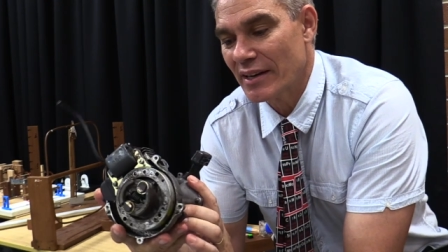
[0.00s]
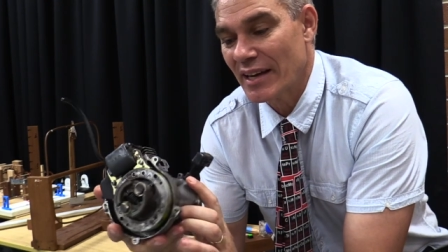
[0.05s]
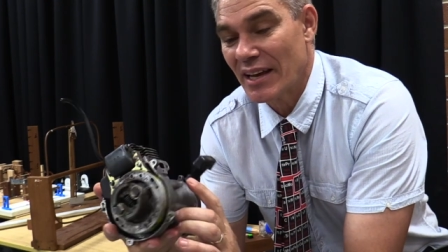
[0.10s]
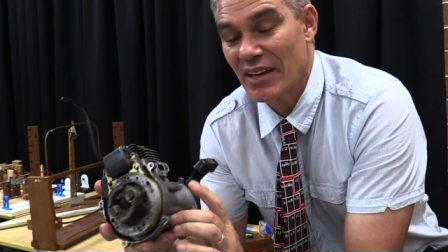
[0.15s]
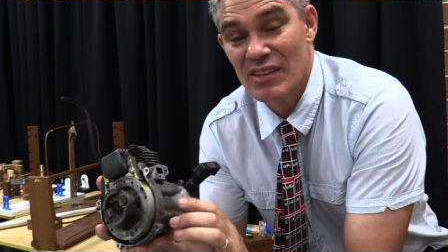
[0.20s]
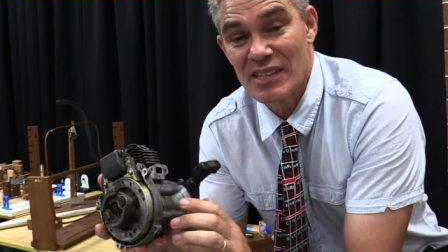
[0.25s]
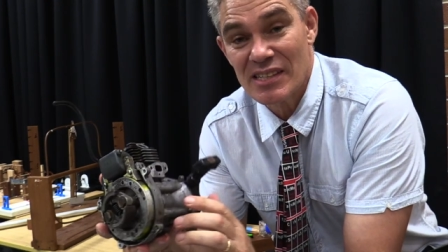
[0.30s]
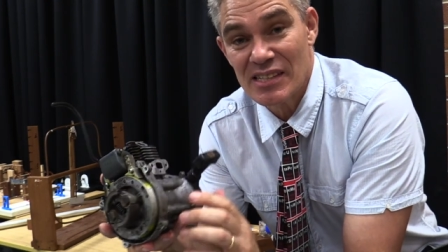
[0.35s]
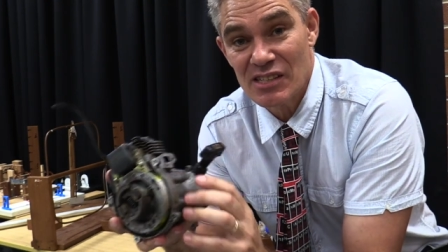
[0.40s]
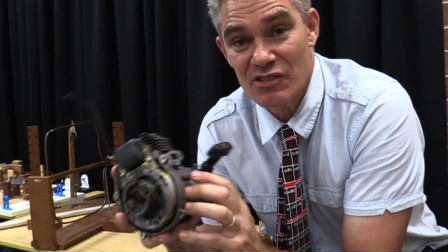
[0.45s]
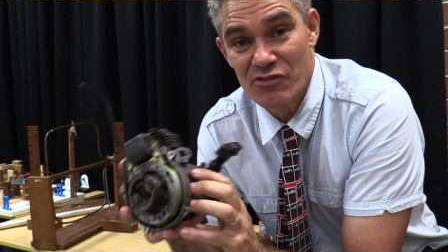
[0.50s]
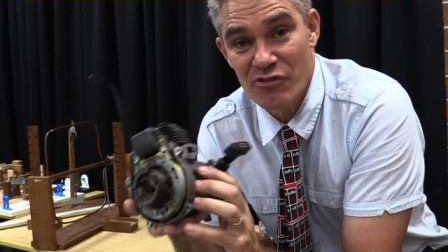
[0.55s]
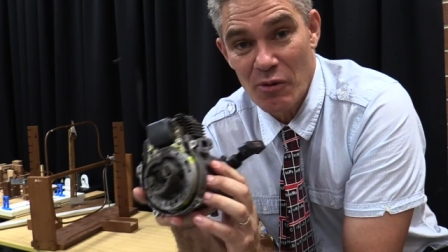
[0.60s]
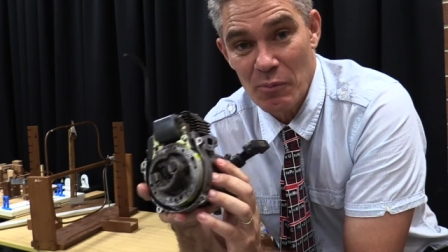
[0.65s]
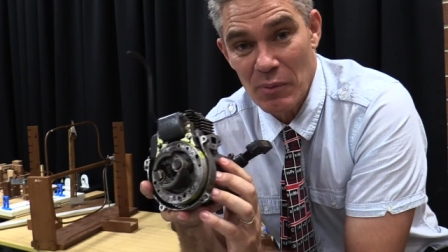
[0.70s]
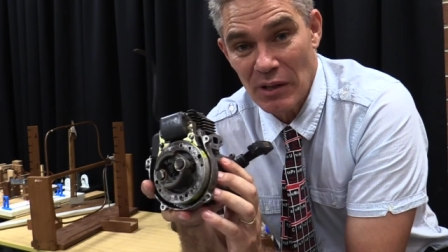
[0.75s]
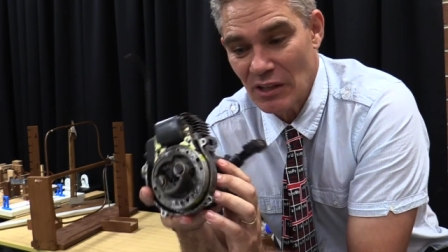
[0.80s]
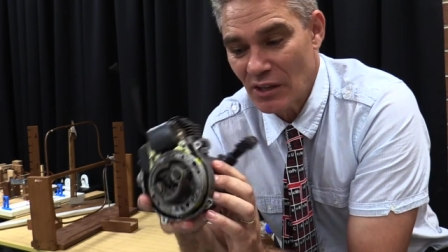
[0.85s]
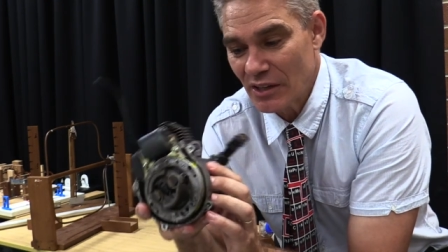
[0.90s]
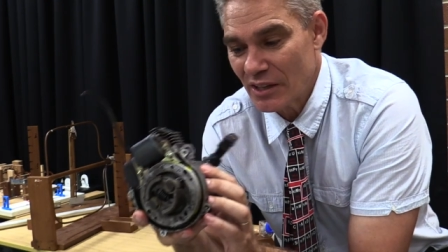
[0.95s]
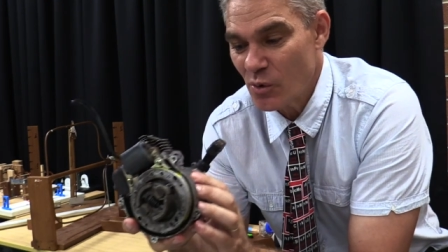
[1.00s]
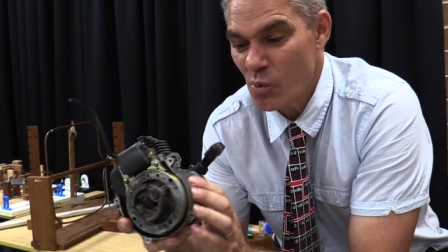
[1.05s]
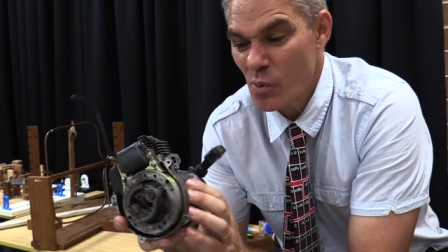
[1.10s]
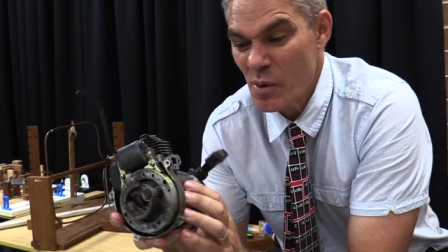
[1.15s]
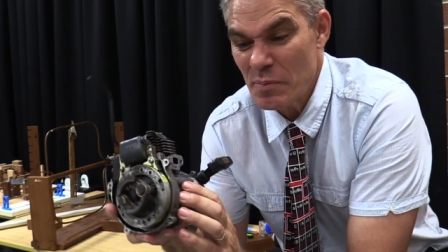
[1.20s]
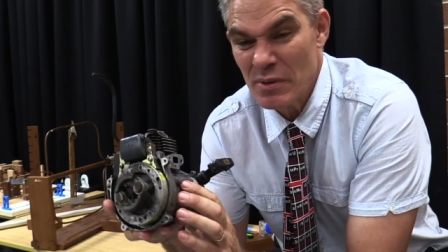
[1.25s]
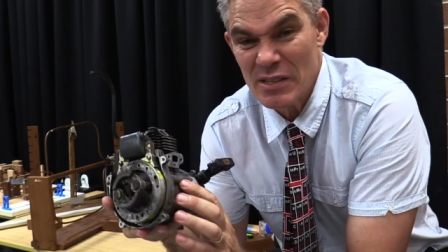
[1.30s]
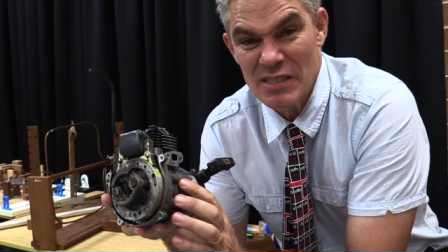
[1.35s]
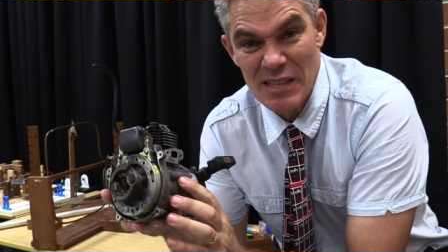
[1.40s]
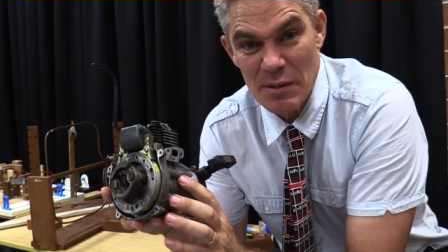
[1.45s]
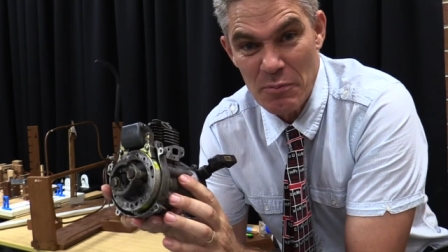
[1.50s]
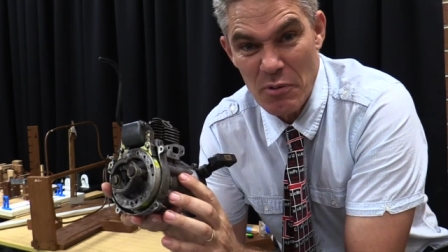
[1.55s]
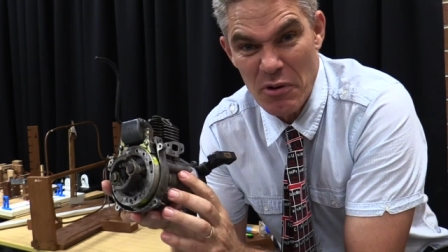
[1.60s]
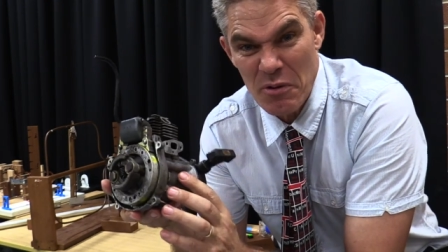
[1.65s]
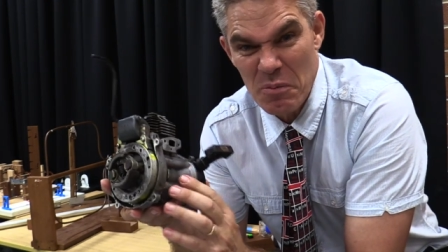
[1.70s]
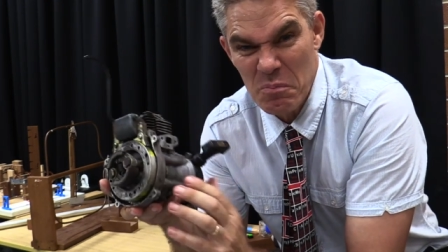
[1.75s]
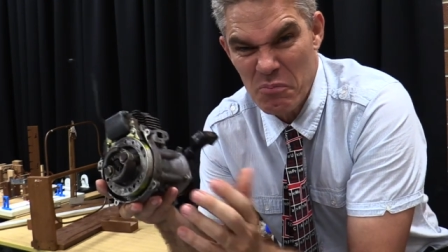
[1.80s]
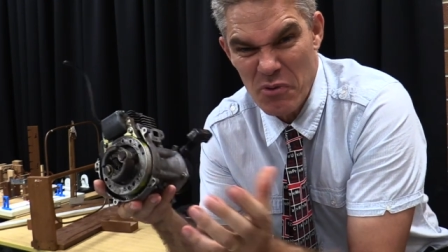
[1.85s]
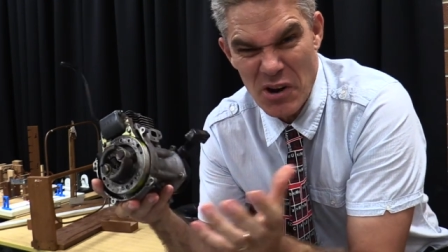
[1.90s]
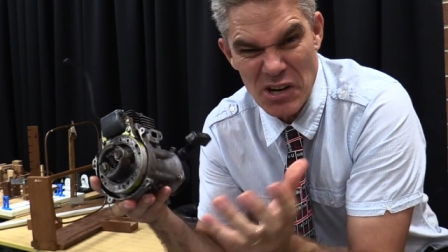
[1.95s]
Now this is from a, like a
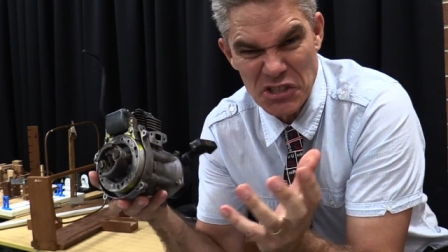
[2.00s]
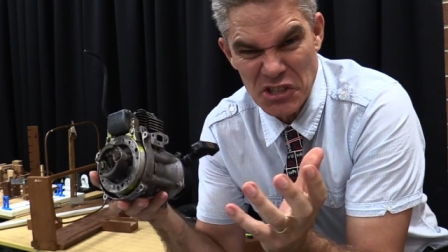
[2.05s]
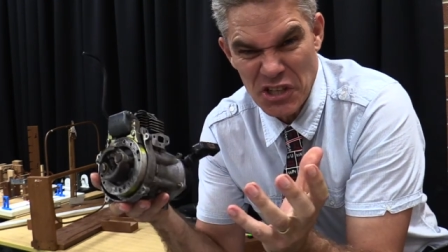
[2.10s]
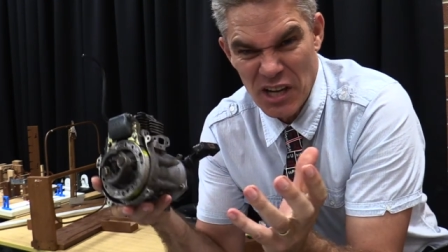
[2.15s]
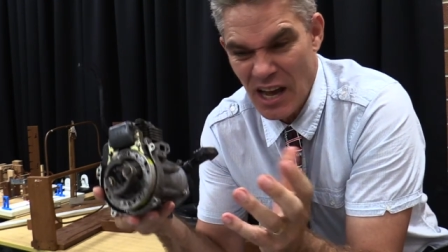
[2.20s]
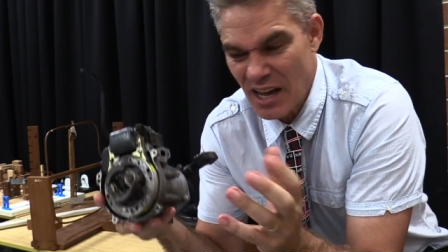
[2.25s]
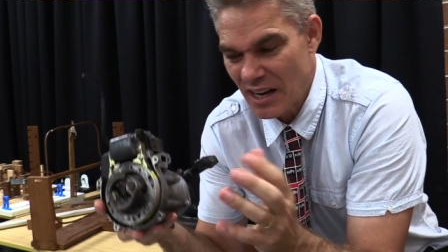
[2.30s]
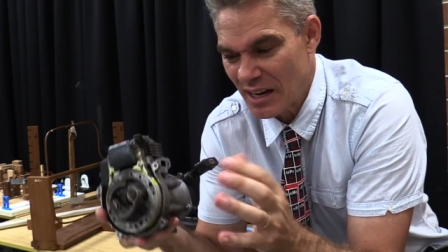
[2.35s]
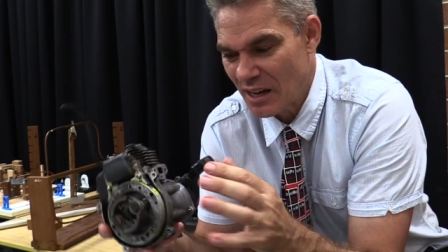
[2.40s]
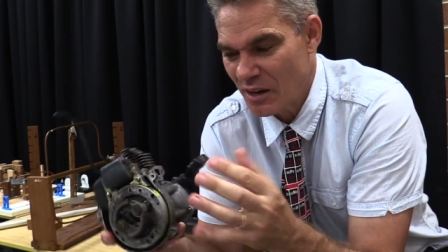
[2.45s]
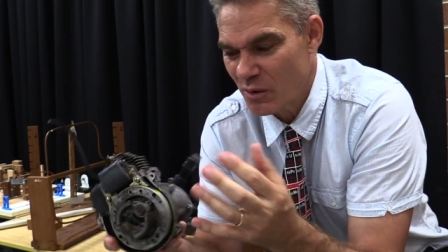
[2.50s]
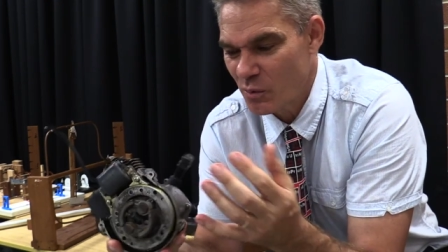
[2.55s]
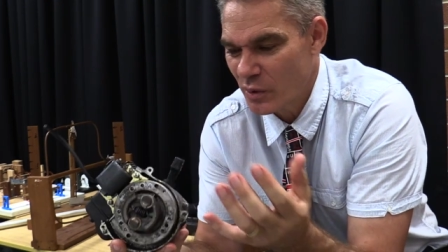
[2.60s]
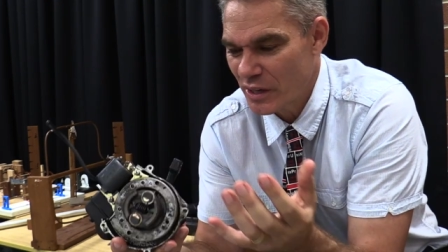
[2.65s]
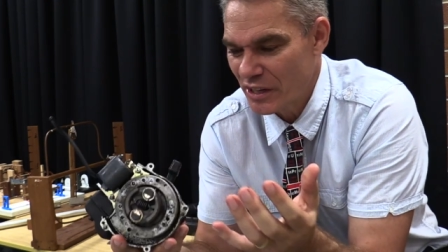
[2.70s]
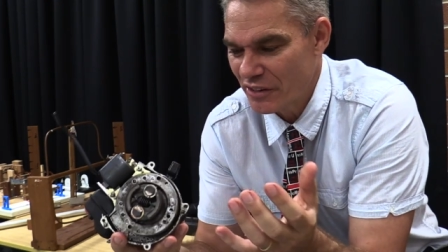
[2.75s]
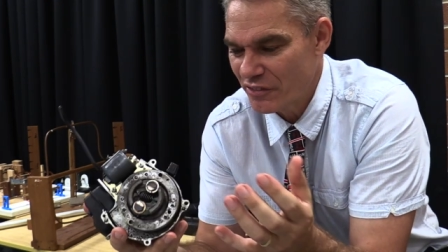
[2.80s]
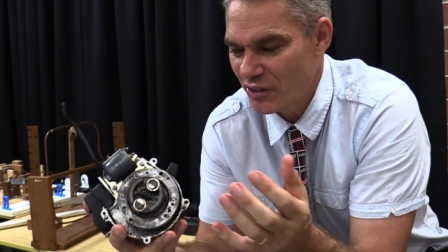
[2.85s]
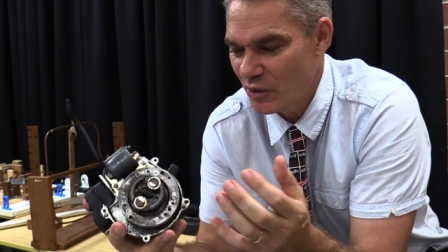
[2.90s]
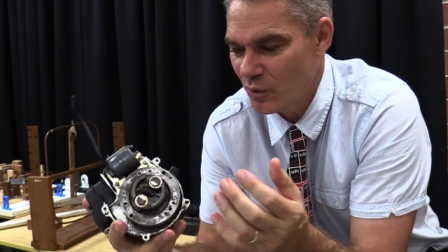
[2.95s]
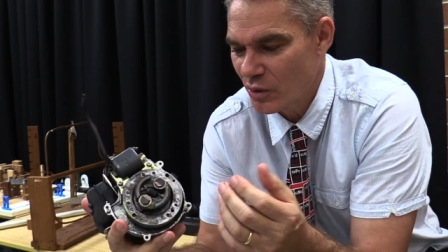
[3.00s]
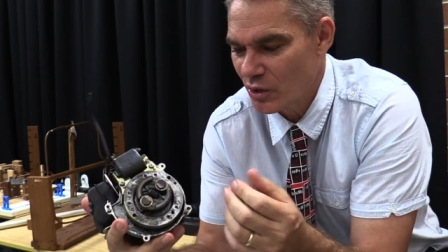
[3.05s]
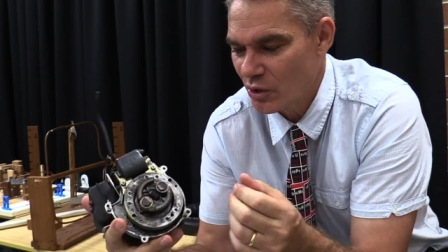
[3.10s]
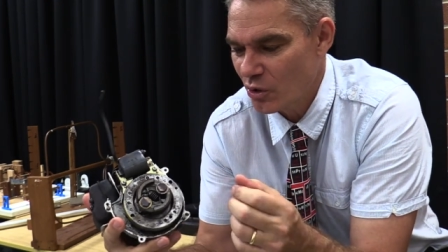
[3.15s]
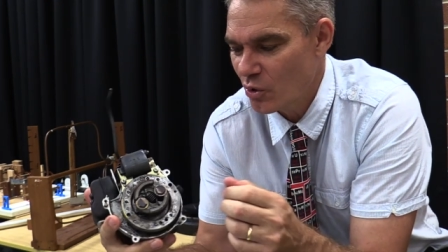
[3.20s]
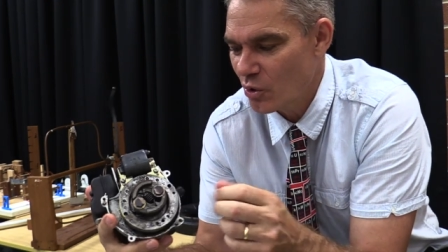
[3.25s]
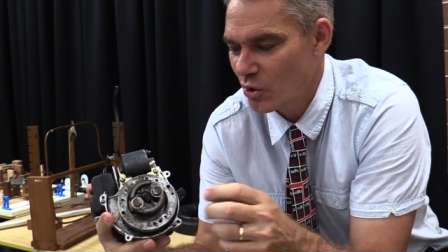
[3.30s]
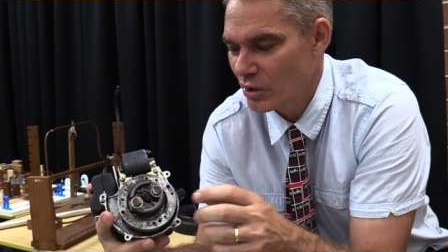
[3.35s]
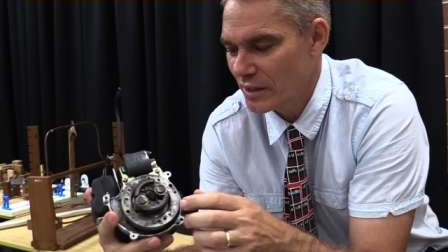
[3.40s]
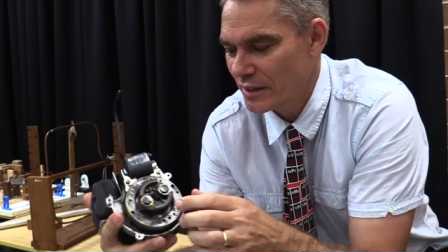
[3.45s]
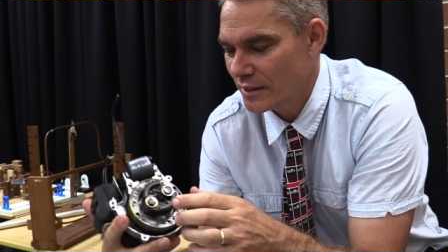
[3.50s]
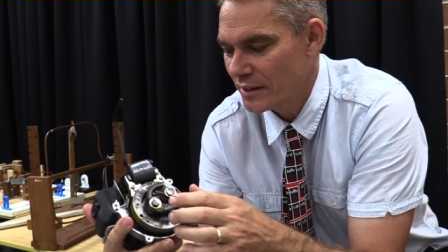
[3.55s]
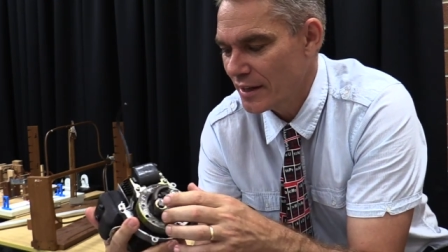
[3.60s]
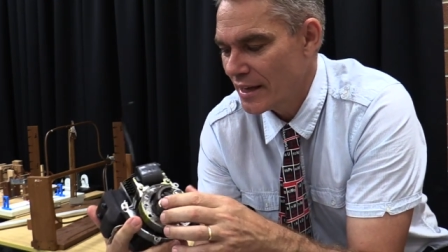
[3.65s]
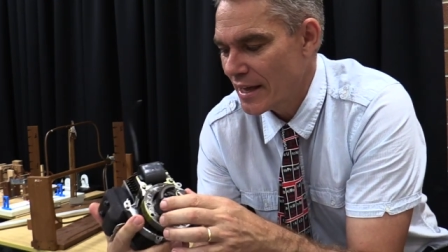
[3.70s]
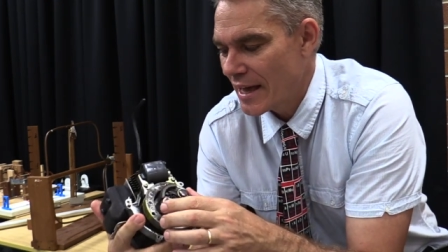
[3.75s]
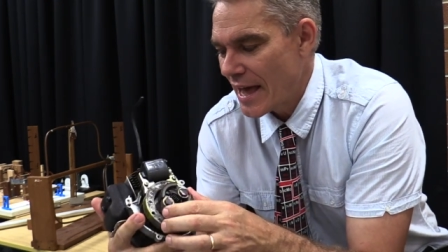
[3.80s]
whippersnipper, brush cutter, whatever you want to call it.